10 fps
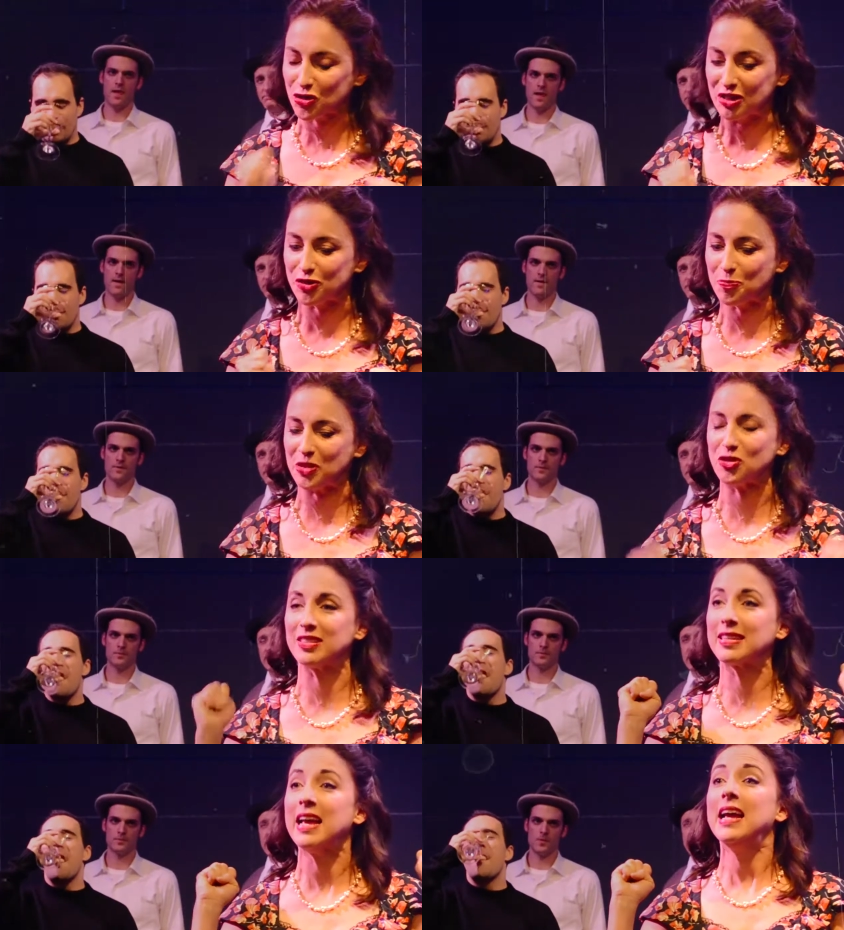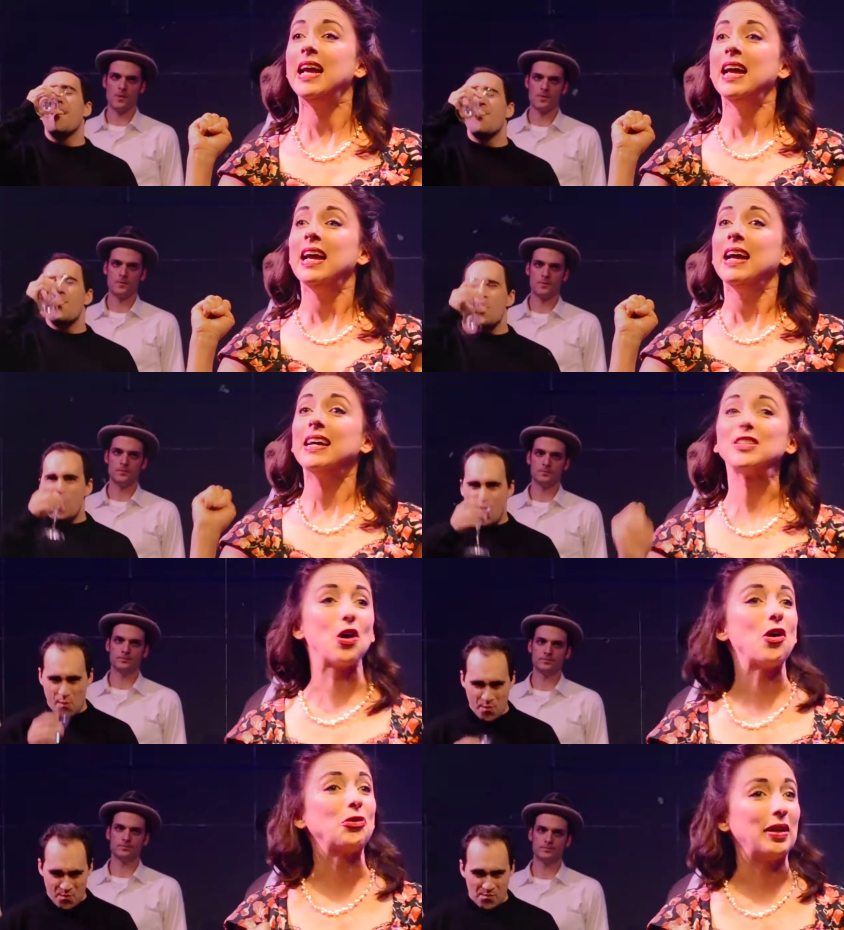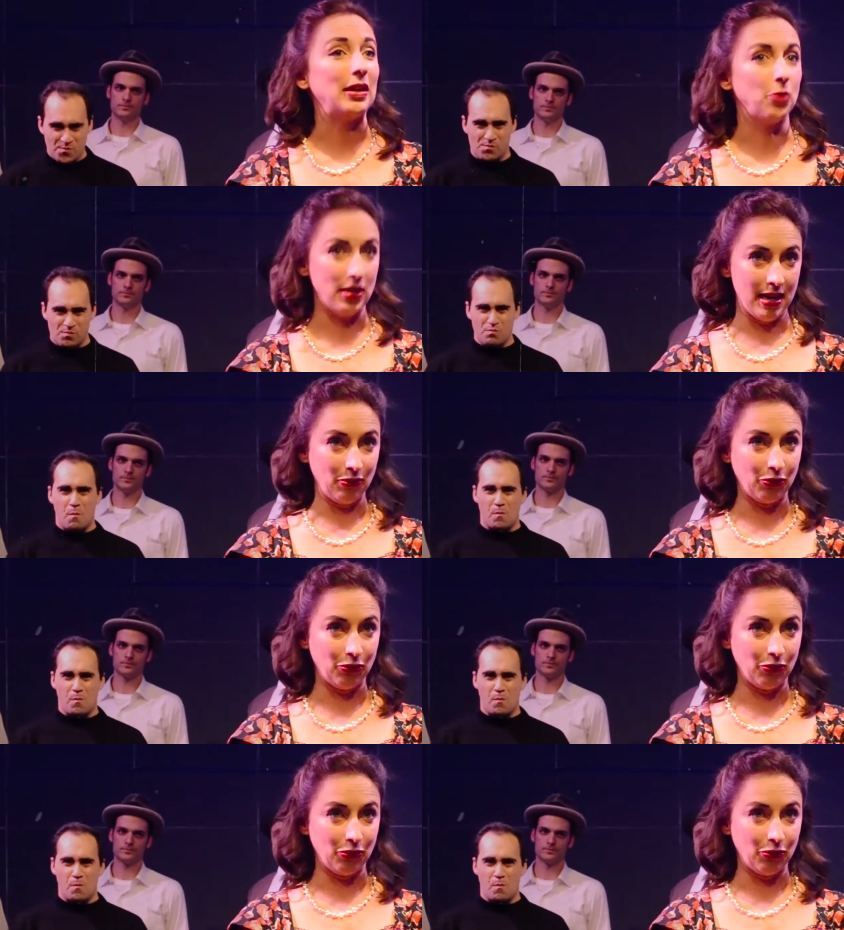Speaker 1: because of their political beliefs and